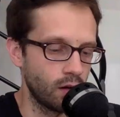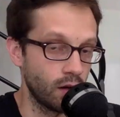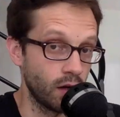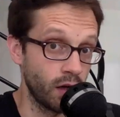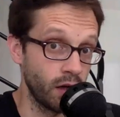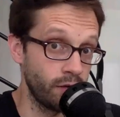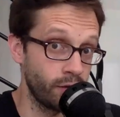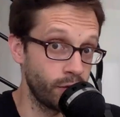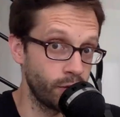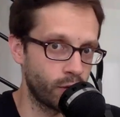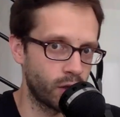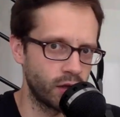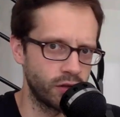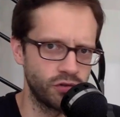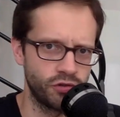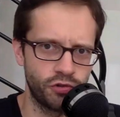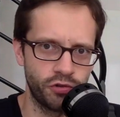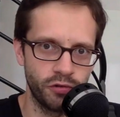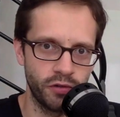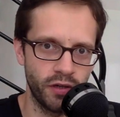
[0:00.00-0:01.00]
Hi
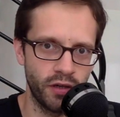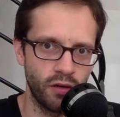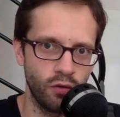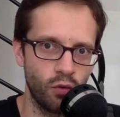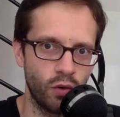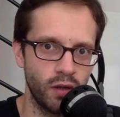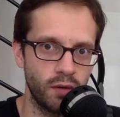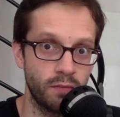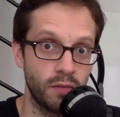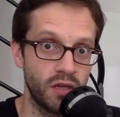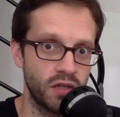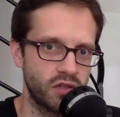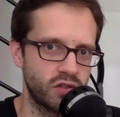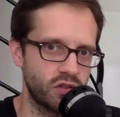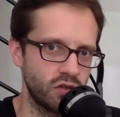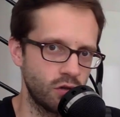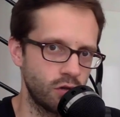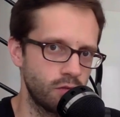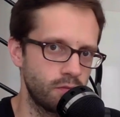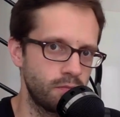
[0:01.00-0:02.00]
everyone, today what makes
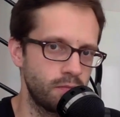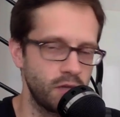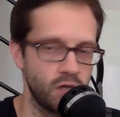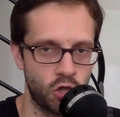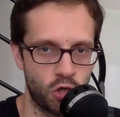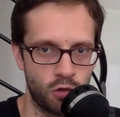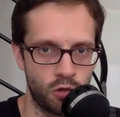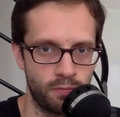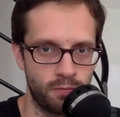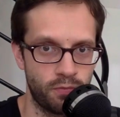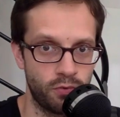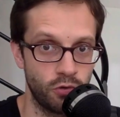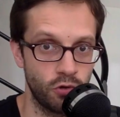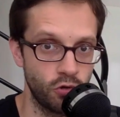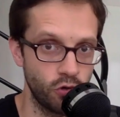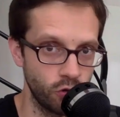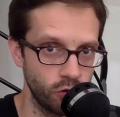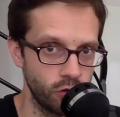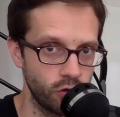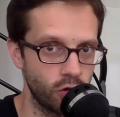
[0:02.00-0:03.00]
a bishop
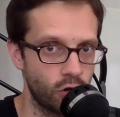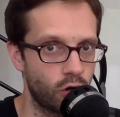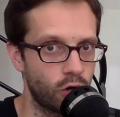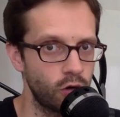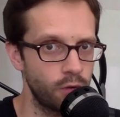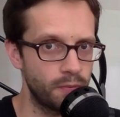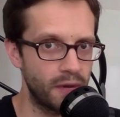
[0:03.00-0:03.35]
good or